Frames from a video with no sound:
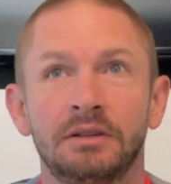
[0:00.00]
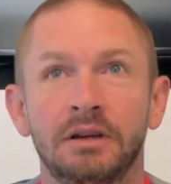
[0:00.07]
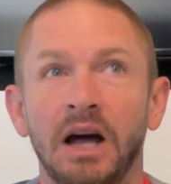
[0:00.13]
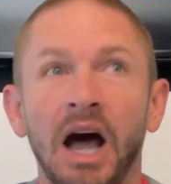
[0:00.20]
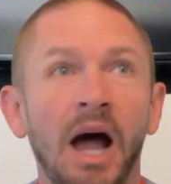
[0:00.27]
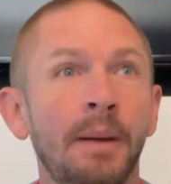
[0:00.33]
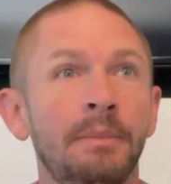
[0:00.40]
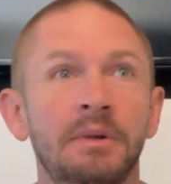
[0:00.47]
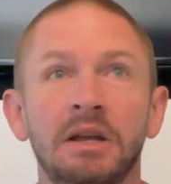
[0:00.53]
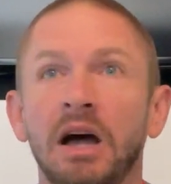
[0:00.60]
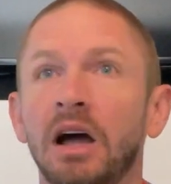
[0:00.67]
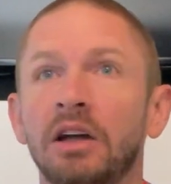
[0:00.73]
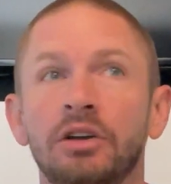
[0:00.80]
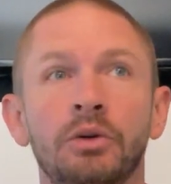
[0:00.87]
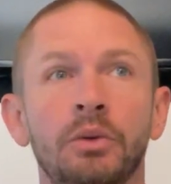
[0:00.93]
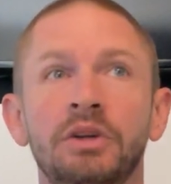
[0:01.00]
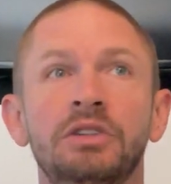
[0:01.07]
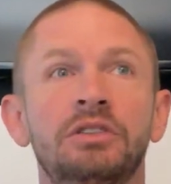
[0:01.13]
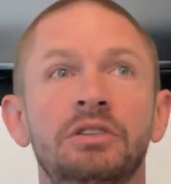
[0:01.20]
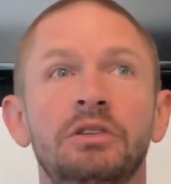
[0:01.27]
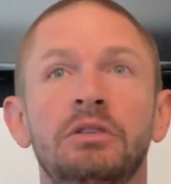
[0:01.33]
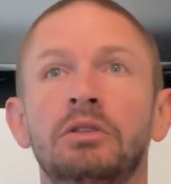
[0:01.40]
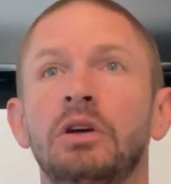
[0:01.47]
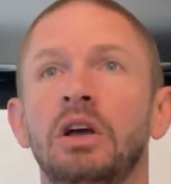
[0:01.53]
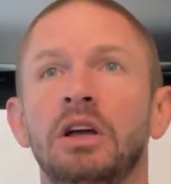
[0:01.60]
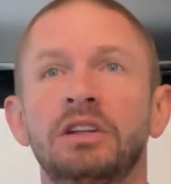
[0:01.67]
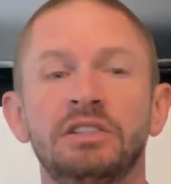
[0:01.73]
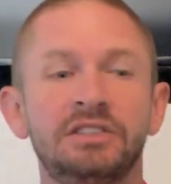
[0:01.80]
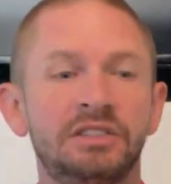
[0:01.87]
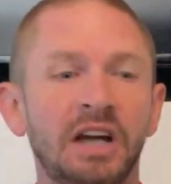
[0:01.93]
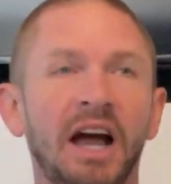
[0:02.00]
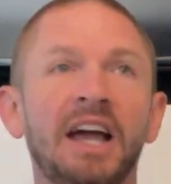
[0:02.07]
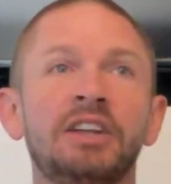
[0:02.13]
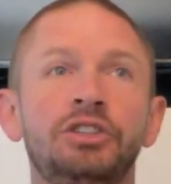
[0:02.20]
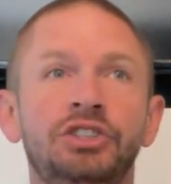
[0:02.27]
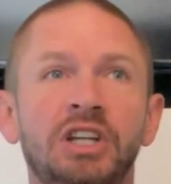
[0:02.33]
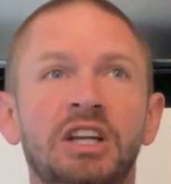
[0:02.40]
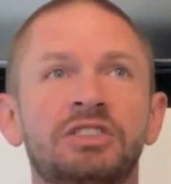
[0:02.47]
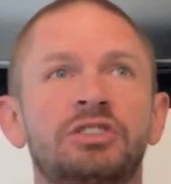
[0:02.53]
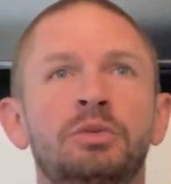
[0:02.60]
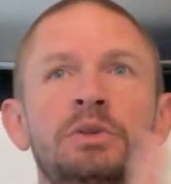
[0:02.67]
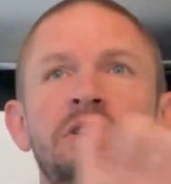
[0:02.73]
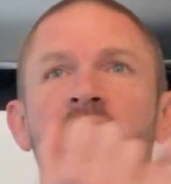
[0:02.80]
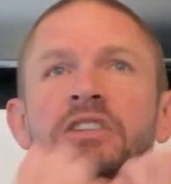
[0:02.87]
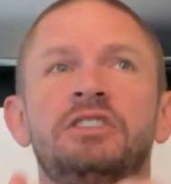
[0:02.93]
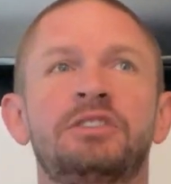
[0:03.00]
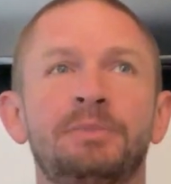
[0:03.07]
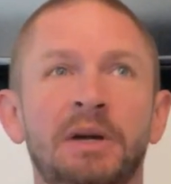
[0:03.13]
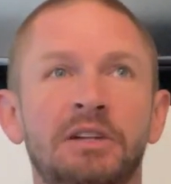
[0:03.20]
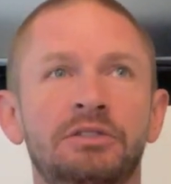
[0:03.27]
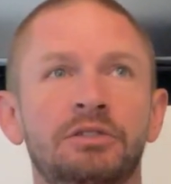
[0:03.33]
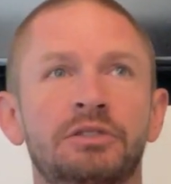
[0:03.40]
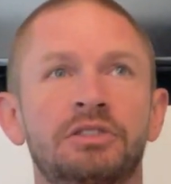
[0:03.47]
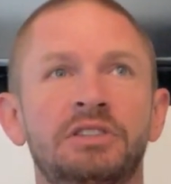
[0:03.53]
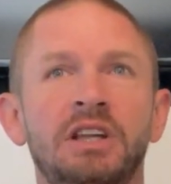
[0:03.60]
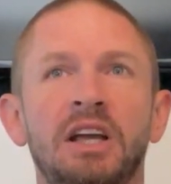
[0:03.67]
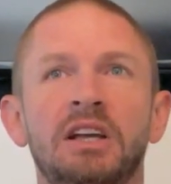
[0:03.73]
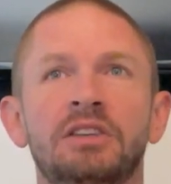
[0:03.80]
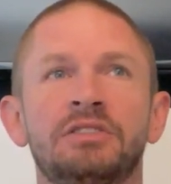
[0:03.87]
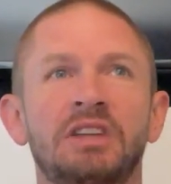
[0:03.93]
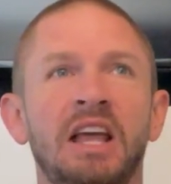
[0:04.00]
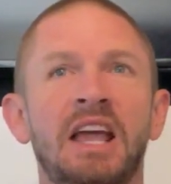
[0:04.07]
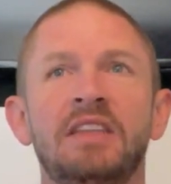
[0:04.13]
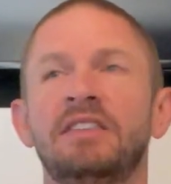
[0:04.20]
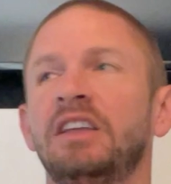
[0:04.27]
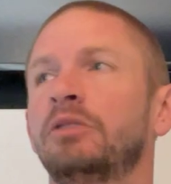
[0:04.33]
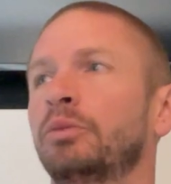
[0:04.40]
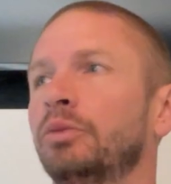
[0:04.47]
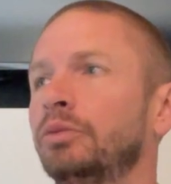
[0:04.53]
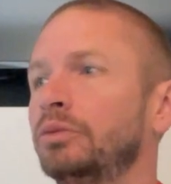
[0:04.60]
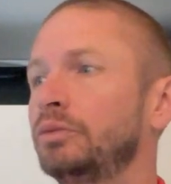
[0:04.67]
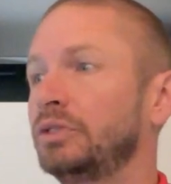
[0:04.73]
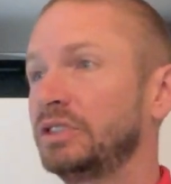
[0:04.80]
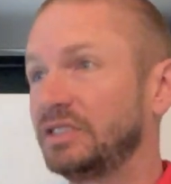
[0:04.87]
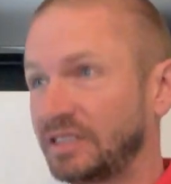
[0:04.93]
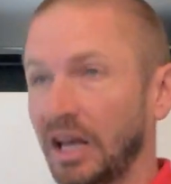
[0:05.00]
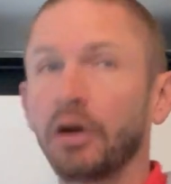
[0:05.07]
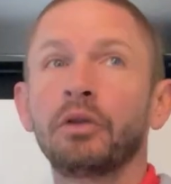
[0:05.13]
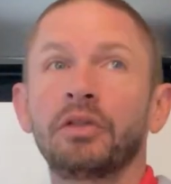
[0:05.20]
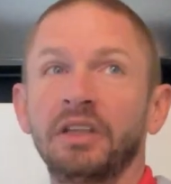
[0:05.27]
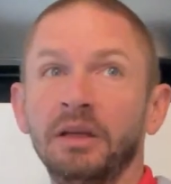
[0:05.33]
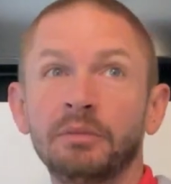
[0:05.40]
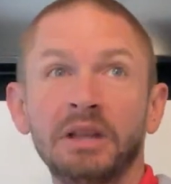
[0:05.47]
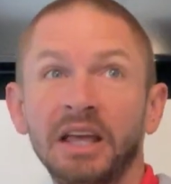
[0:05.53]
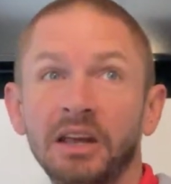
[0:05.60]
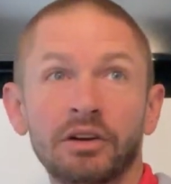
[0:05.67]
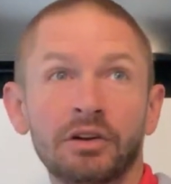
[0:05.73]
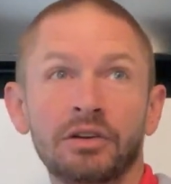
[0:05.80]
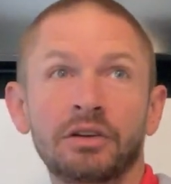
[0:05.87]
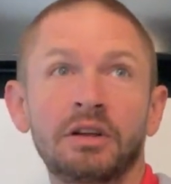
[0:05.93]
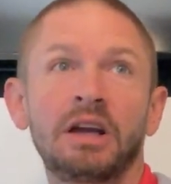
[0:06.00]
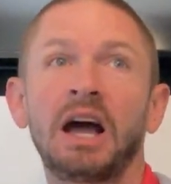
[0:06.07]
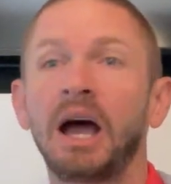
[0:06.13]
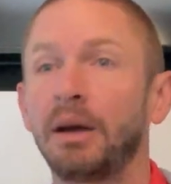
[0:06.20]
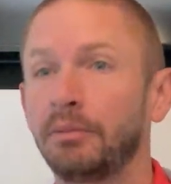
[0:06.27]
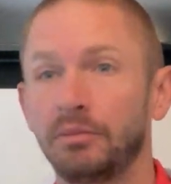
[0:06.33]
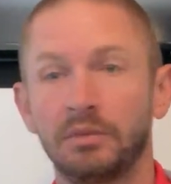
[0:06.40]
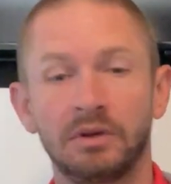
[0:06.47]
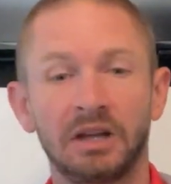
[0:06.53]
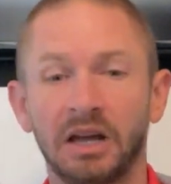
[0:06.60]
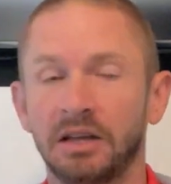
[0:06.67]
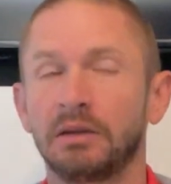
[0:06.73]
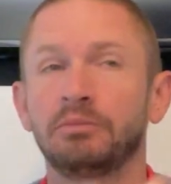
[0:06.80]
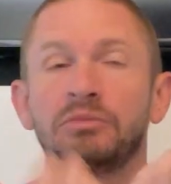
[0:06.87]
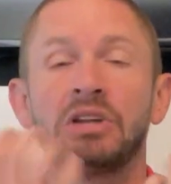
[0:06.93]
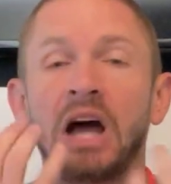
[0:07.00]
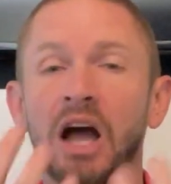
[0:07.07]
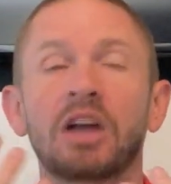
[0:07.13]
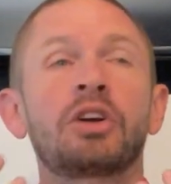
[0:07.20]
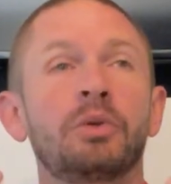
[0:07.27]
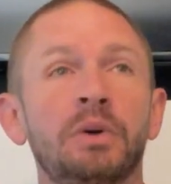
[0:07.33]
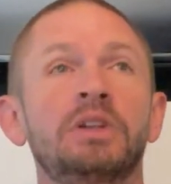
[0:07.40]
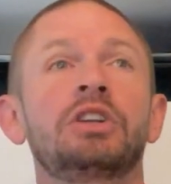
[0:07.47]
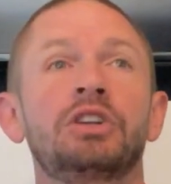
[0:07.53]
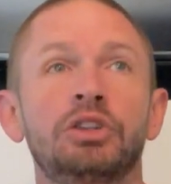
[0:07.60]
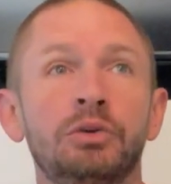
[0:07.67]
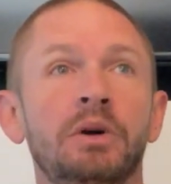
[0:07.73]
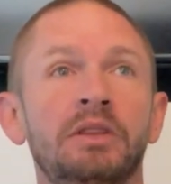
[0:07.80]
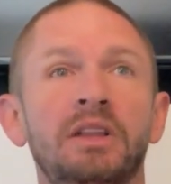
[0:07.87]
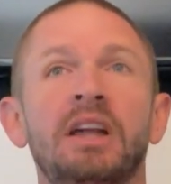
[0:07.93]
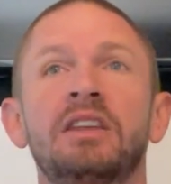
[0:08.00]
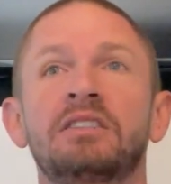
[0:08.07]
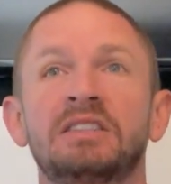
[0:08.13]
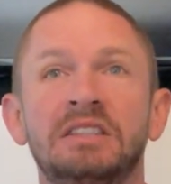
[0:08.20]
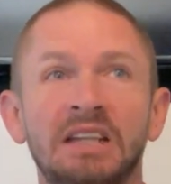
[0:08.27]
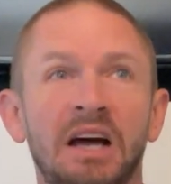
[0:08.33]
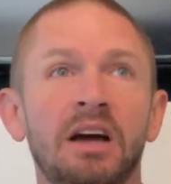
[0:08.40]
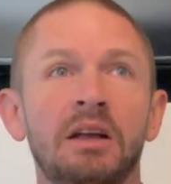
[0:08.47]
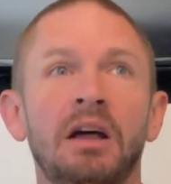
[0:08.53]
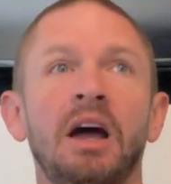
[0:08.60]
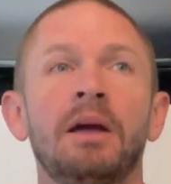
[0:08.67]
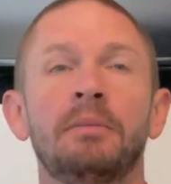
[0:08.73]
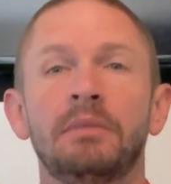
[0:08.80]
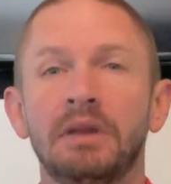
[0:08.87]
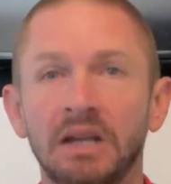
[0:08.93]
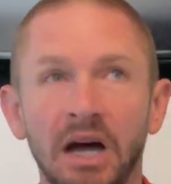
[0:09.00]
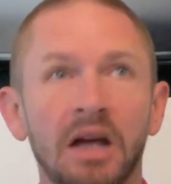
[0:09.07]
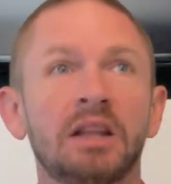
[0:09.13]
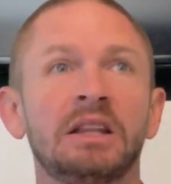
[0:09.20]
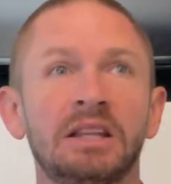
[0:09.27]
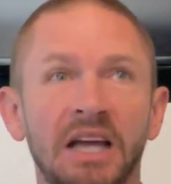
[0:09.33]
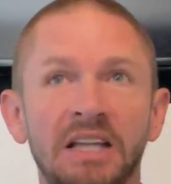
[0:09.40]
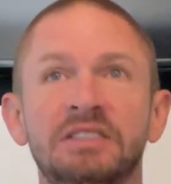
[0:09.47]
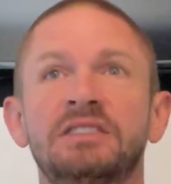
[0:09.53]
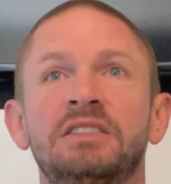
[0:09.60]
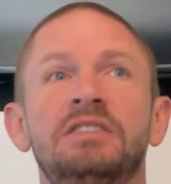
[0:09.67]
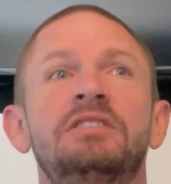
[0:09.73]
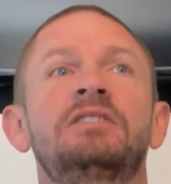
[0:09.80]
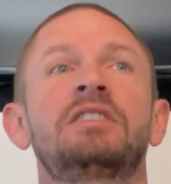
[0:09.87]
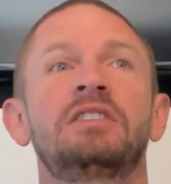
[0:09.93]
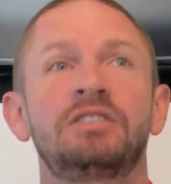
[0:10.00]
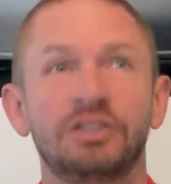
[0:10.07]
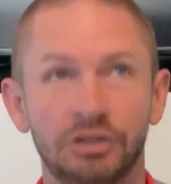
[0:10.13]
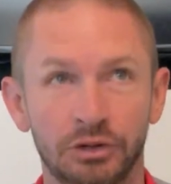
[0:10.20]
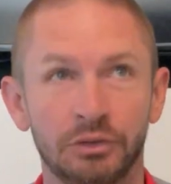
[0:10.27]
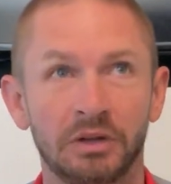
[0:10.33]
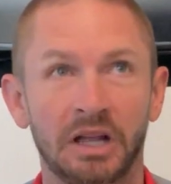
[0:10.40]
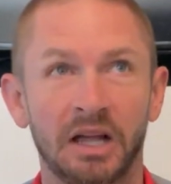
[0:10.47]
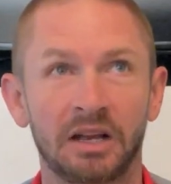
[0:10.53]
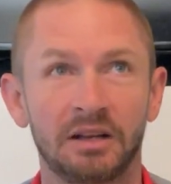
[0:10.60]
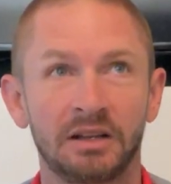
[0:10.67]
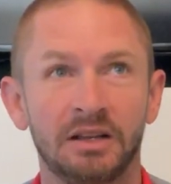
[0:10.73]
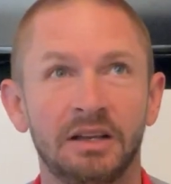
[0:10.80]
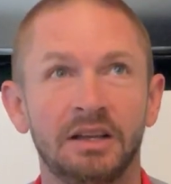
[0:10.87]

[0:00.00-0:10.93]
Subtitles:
I'm not going to digest what the inspector says, and then tell them later. I am not going to do it. I'm not licensed to do that.